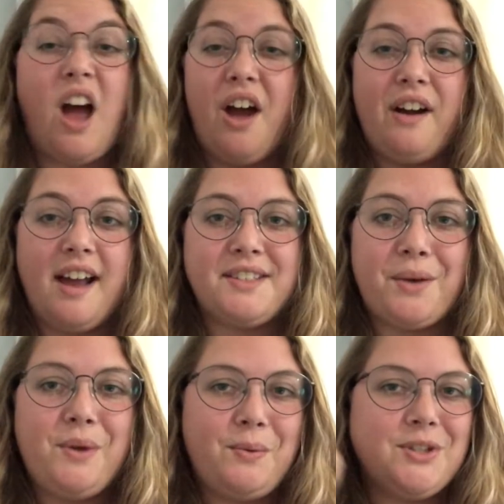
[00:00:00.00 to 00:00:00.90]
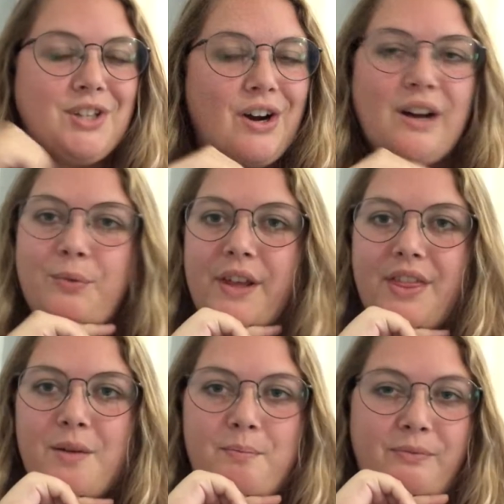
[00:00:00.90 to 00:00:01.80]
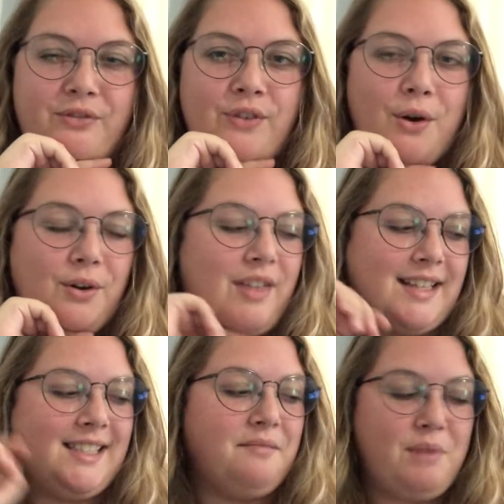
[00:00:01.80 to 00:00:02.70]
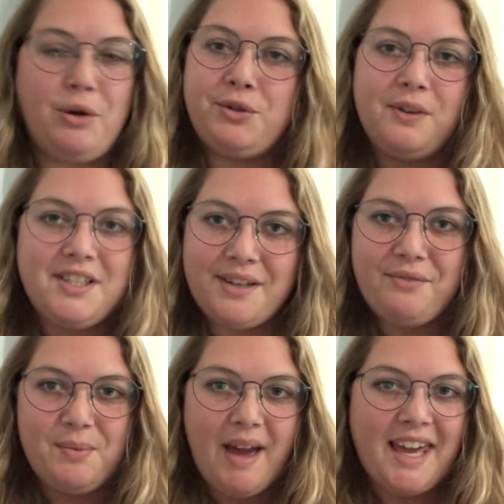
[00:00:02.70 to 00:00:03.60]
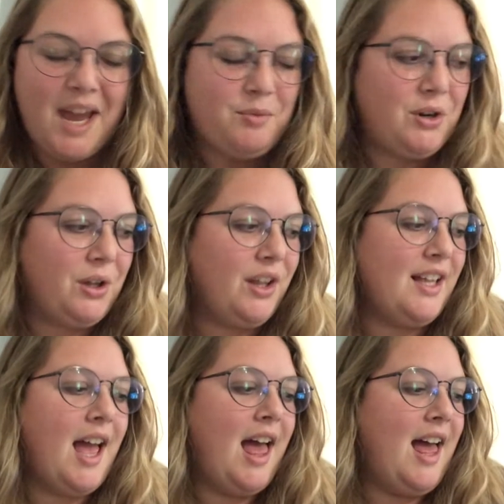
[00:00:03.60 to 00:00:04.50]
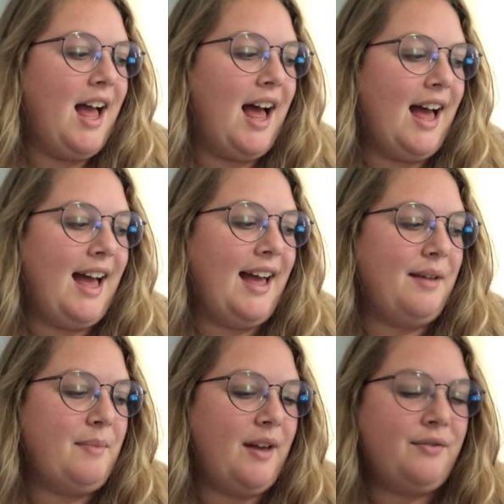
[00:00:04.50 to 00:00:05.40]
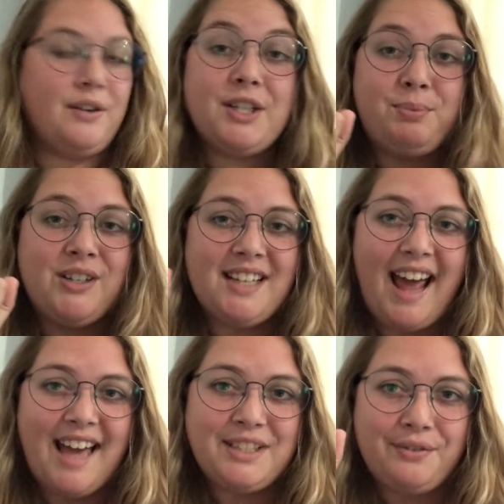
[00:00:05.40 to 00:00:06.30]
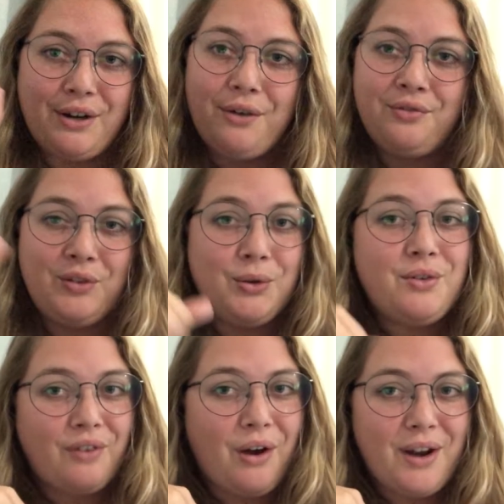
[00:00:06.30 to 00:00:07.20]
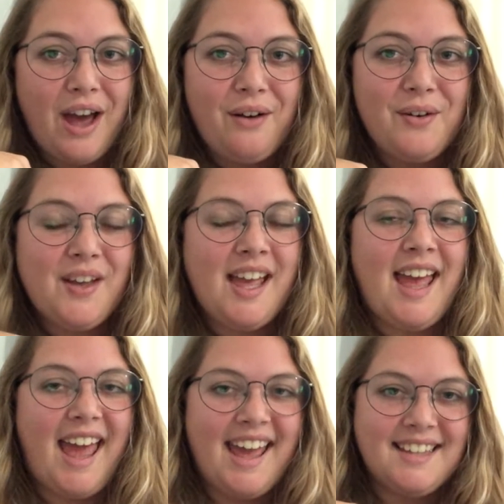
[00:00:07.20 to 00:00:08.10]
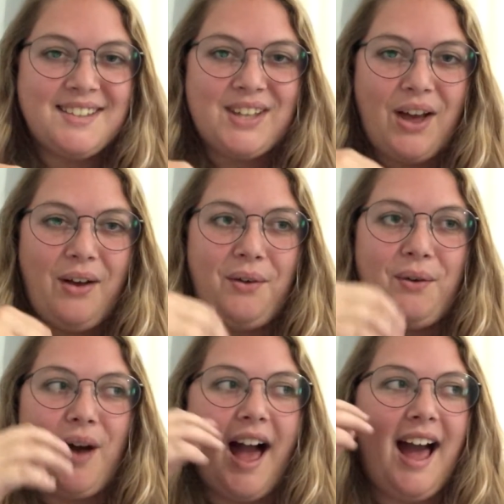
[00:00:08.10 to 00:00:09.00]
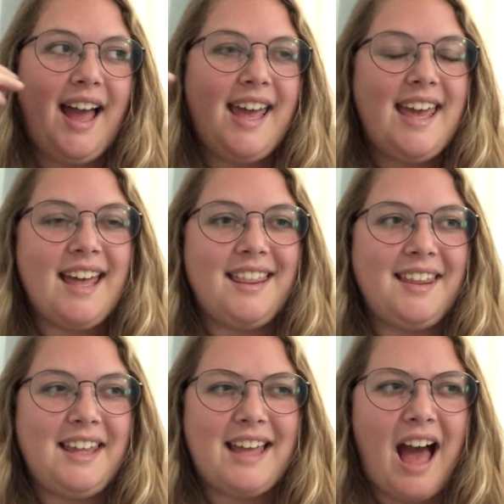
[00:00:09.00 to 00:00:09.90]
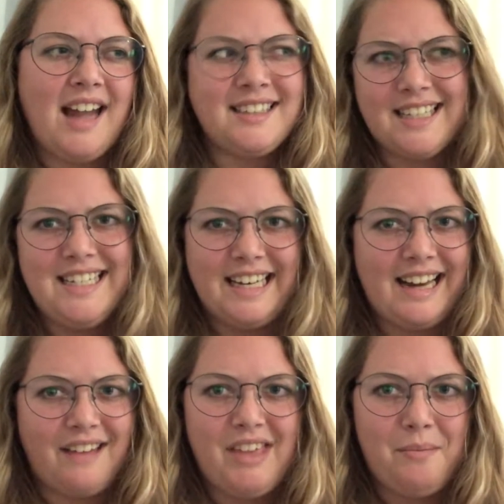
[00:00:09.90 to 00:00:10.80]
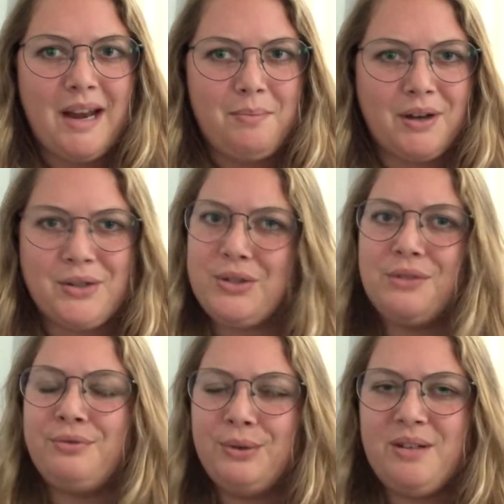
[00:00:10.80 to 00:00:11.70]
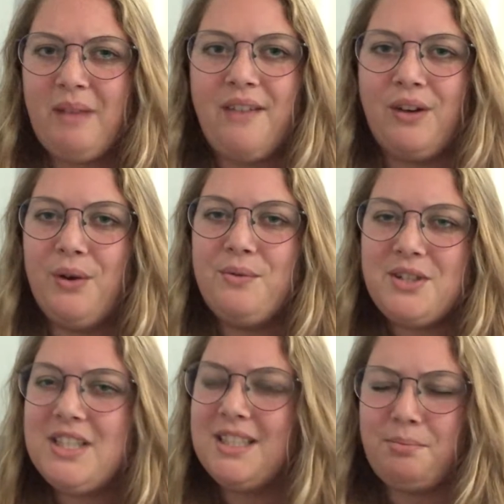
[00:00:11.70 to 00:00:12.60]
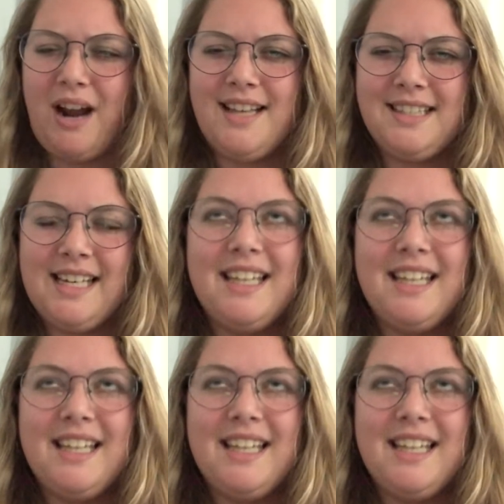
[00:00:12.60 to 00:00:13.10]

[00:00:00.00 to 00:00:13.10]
Alright, so we will start off with the photo that's the most recent from my camera roll. First person asked for a food photo, and so I honestly didn't have that many pictures of food in my phone, which is surprising.